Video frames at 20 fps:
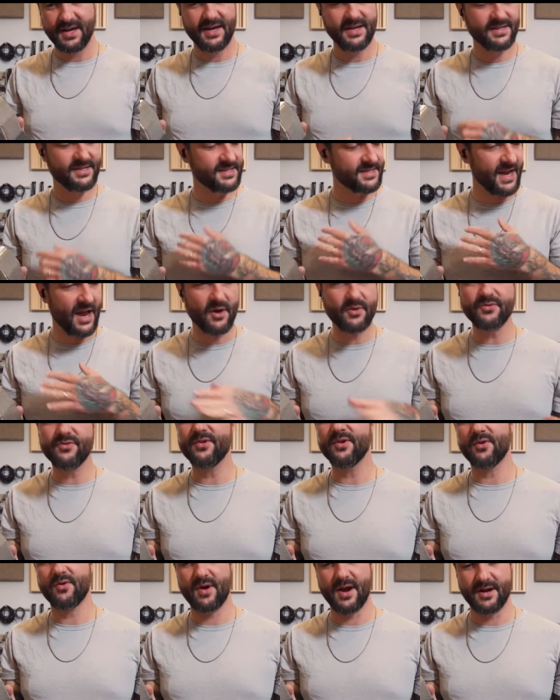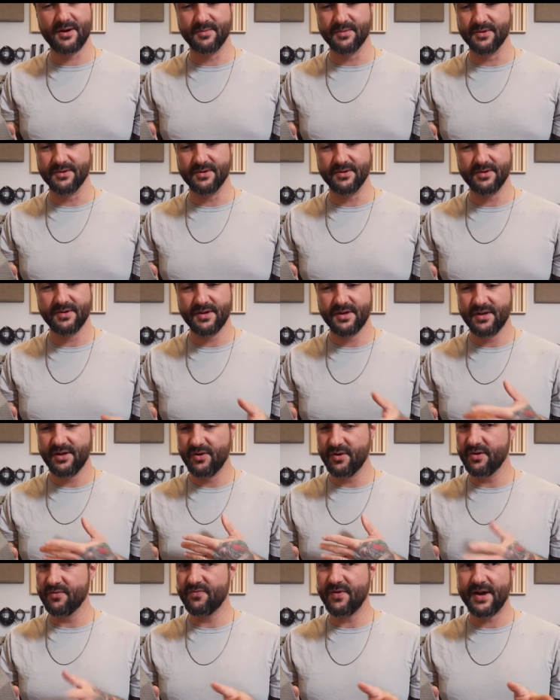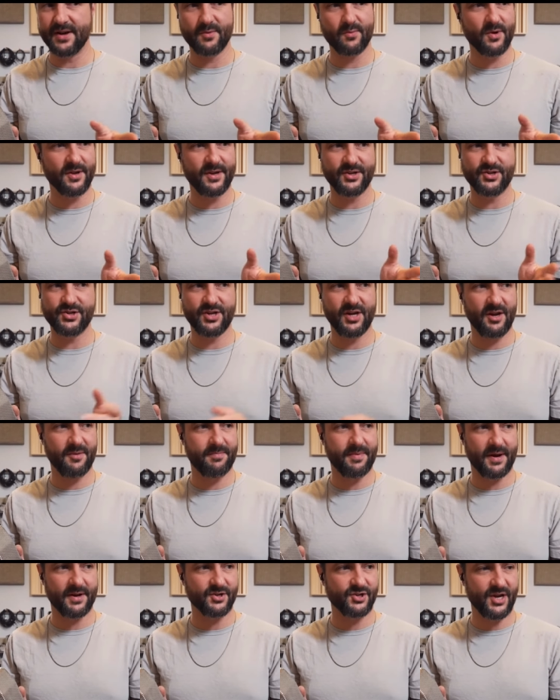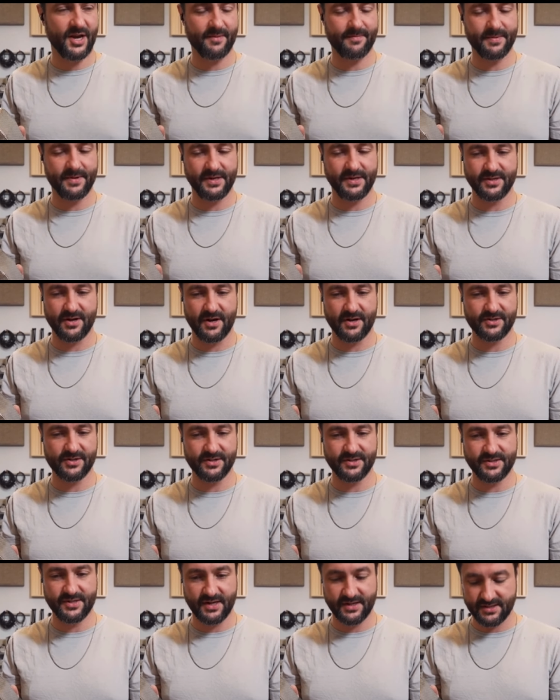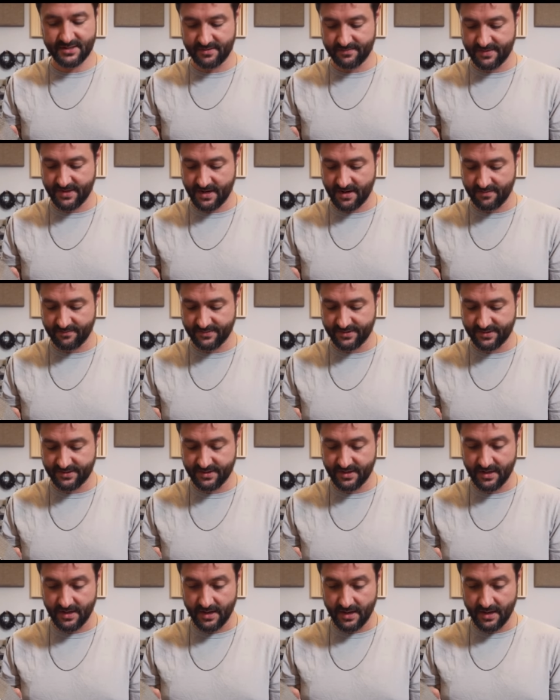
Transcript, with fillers: Sounds incredible. You can find them really cheap on Japanese auction sites sometimes.